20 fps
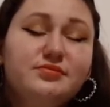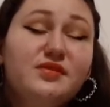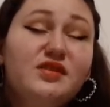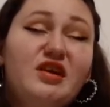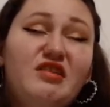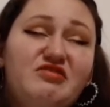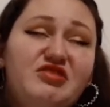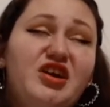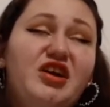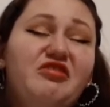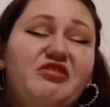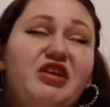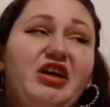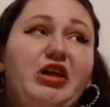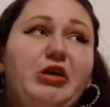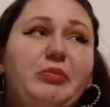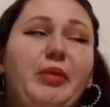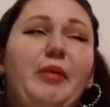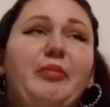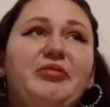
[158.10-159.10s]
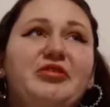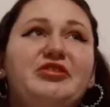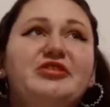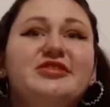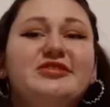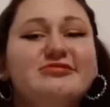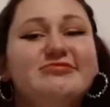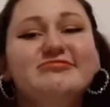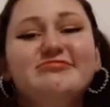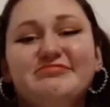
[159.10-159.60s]
If they're really popular.
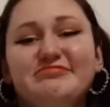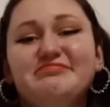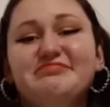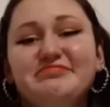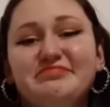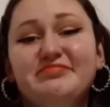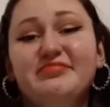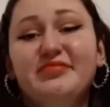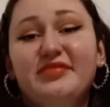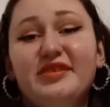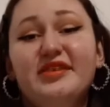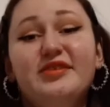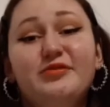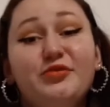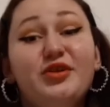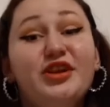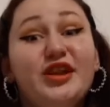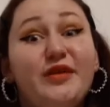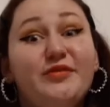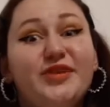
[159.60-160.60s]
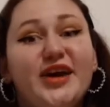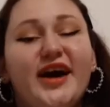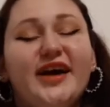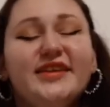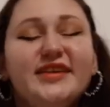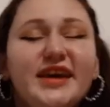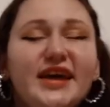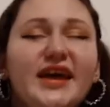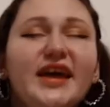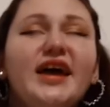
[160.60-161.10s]
We love that.